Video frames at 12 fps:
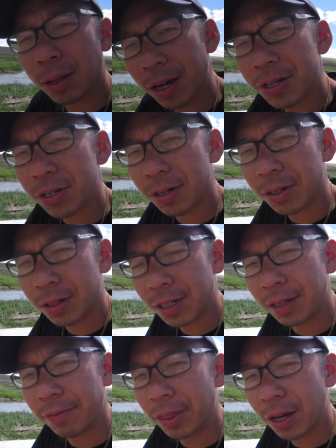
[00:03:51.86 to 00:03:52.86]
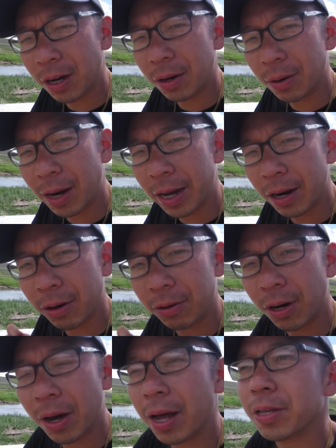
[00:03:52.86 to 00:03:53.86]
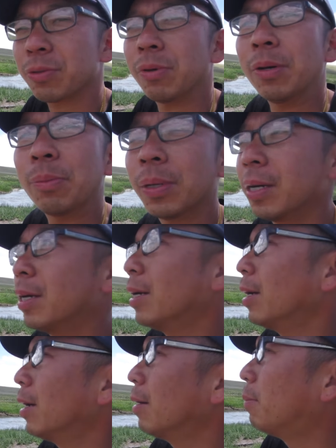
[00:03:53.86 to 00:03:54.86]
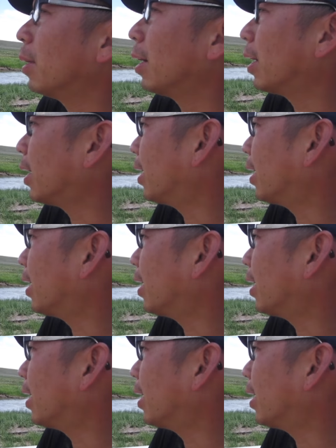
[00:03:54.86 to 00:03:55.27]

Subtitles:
pleasure, even though I don't know how to swim. But